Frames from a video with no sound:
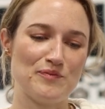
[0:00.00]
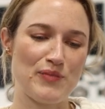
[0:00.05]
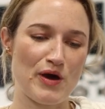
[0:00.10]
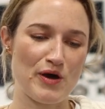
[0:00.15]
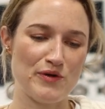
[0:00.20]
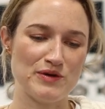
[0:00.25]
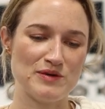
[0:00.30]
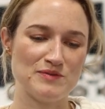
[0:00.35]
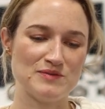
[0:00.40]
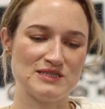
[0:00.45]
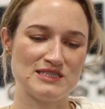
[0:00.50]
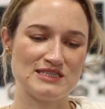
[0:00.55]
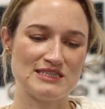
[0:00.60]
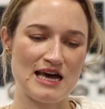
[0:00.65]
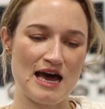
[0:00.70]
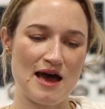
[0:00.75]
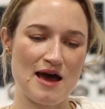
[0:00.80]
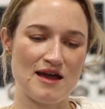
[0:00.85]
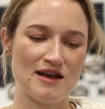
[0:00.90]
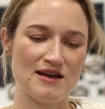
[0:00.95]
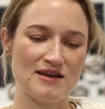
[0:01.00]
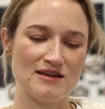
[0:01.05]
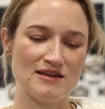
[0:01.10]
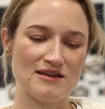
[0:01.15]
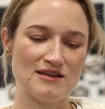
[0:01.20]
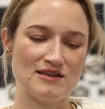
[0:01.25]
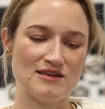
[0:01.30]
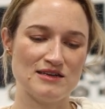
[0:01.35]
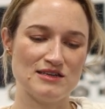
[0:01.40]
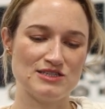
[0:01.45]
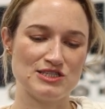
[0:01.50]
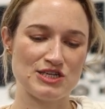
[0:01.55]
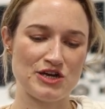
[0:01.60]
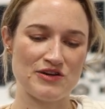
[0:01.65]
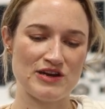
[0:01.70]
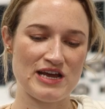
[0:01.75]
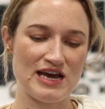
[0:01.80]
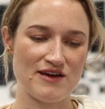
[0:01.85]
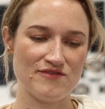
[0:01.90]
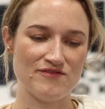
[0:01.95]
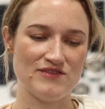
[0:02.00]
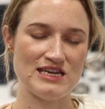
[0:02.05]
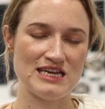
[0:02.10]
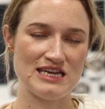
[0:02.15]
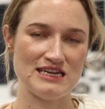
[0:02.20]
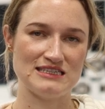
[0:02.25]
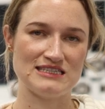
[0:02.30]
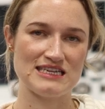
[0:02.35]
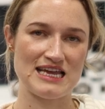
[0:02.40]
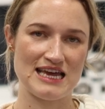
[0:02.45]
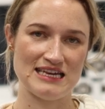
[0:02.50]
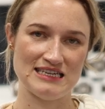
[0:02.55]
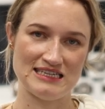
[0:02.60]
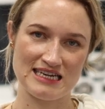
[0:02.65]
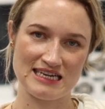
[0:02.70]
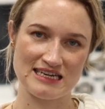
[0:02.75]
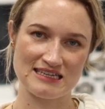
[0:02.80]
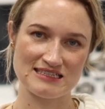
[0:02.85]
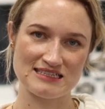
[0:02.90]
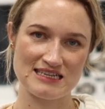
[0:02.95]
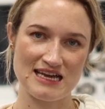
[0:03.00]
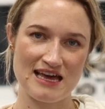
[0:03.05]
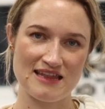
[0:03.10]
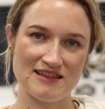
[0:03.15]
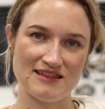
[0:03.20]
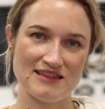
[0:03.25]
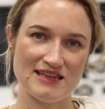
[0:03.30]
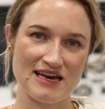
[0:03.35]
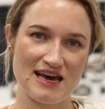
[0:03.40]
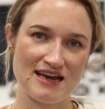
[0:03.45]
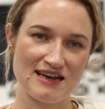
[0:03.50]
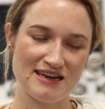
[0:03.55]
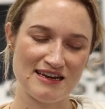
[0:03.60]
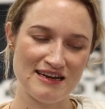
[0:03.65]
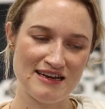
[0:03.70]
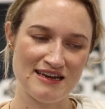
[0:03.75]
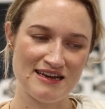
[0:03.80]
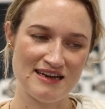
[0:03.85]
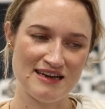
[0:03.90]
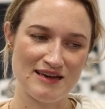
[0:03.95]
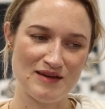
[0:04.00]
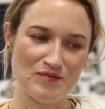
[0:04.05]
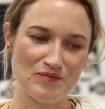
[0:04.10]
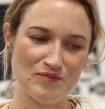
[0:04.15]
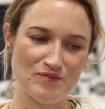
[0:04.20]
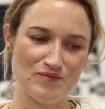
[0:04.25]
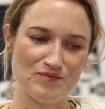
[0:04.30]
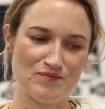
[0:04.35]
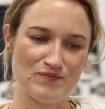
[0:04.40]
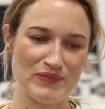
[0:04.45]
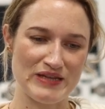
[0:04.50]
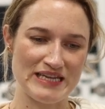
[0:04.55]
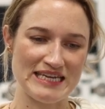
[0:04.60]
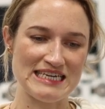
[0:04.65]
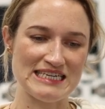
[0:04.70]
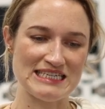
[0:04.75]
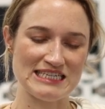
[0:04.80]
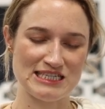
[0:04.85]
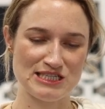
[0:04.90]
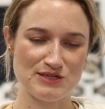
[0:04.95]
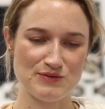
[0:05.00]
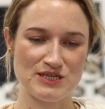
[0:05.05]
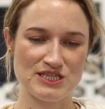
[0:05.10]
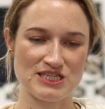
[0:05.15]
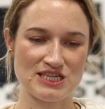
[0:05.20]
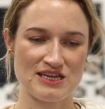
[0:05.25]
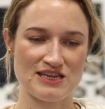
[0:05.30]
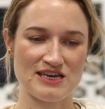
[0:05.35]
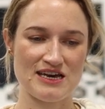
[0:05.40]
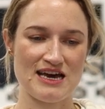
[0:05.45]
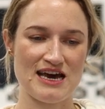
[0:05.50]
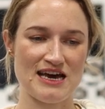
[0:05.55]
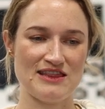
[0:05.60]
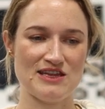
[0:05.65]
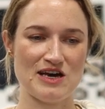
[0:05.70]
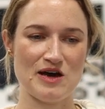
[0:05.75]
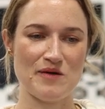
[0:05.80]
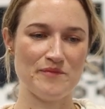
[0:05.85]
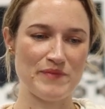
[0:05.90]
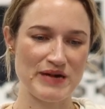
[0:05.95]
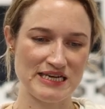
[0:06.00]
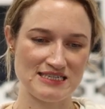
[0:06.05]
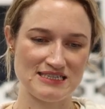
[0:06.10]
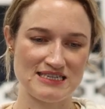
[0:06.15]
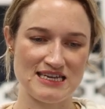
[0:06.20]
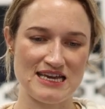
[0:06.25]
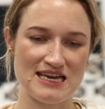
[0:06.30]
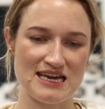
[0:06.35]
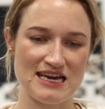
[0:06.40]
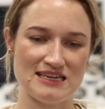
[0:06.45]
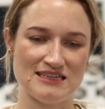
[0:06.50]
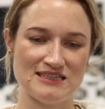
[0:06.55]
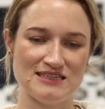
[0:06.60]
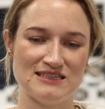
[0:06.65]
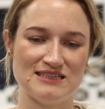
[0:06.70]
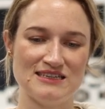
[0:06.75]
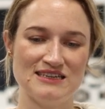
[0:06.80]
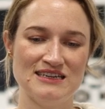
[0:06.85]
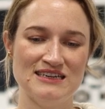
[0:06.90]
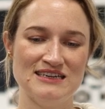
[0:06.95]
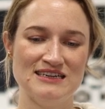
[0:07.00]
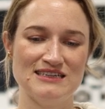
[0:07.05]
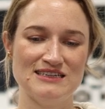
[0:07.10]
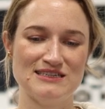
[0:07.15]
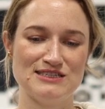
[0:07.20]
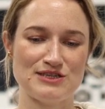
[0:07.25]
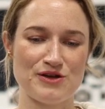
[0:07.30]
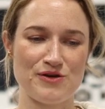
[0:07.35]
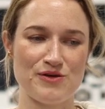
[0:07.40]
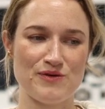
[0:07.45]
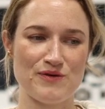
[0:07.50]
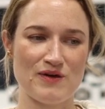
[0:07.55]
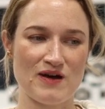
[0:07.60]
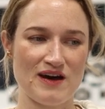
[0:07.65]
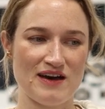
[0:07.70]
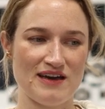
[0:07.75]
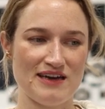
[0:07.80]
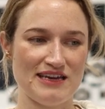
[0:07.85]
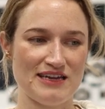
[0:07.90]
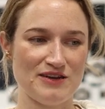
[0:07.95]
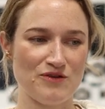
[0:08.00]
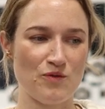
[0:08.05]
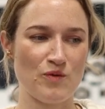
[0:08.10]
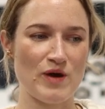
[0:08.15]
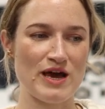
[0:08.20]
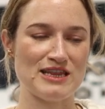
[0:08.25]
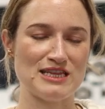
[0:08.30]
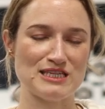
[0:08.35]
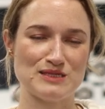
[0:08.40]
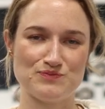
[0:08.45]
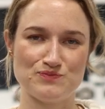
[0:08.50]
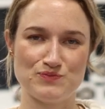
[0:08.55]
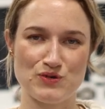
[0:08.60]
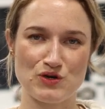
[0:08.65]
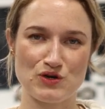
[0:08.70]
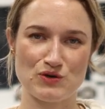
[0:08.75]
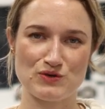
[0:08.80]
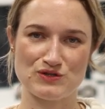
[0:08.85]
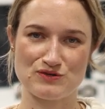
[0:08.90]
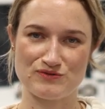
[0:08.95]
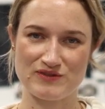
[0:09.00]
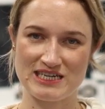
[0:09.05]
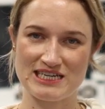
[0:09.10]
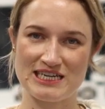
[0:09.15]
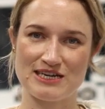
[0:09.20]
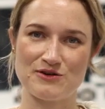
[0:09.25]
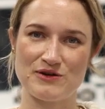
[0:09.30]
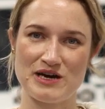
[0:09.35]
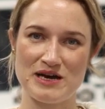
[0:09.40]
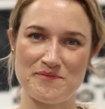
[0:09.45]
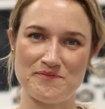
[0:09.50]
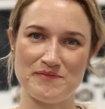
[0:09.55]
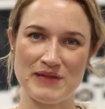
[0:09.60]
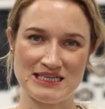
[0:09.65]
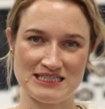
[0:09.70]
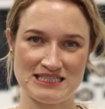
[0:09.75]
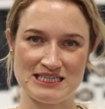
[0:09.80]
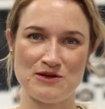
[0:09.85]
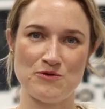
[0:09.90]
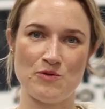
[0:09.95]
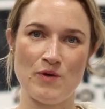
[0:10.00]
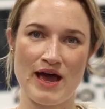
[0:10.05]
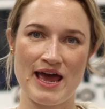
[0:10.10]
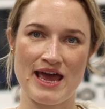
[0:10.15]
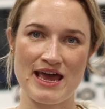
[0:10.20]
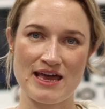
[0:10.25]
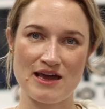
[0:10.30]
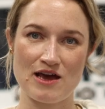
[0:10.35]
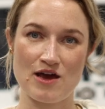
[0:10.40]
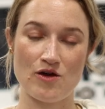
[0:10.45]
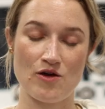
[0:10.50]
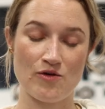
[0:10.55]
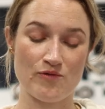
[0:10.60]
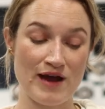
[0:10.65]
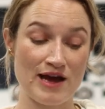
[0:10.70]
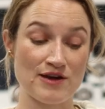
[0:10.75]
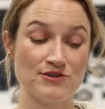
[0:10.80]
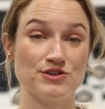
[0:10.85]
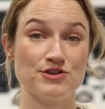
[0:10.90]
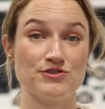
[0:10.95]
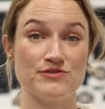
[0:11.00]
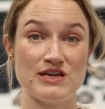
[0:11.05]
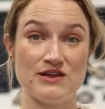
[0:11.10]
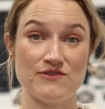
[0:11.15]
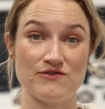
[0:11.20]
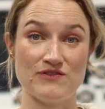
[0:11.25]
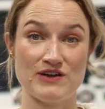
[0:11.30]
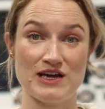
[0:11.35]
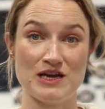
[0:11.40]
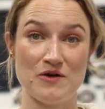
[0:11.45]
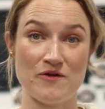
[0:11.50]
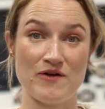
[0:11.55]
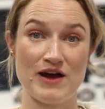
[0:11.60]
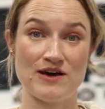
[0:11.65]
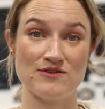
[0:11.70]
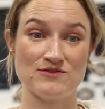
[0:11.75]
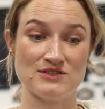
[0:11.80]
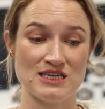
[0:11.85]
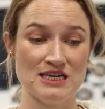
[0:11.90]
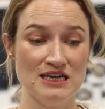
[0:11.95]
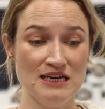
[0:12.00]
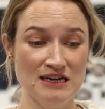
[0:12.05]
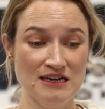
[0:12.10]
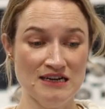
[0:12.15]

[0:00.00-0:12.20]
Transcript: poems that don't have neat endings and that bleed into each other and that are messy. And so in a way, this book was written in quite a messy way around grief and around